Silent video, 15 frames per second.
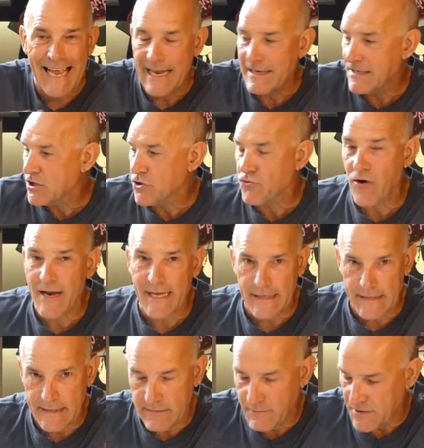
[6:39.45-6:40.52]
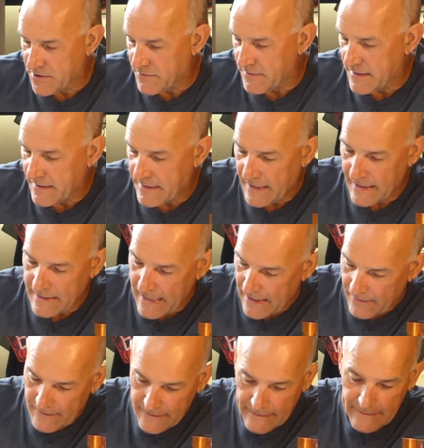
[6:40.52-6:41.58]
and crates, which are in the thing. Now,